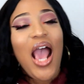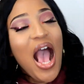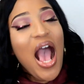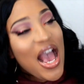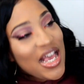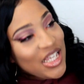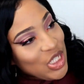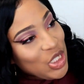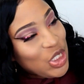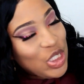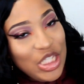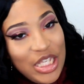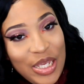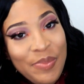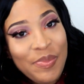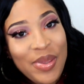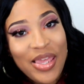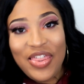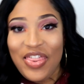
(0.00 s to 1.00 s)
as you
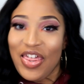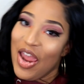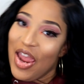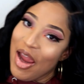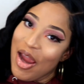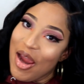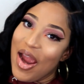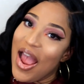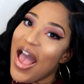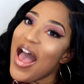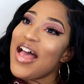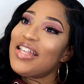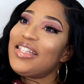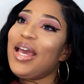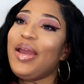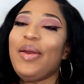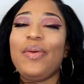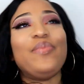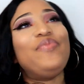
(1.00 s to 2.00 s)
see me there,
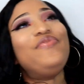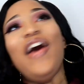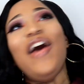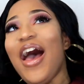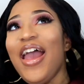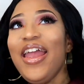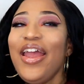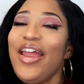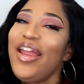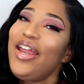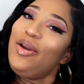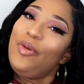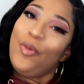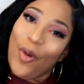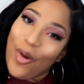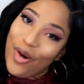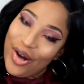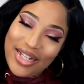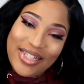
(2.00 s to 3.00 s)
as I am fire in
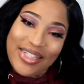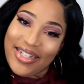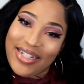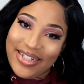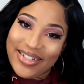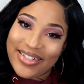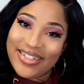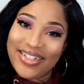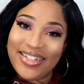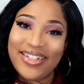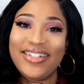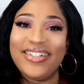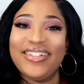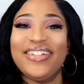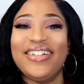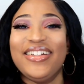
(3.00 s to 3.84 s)
quarantine and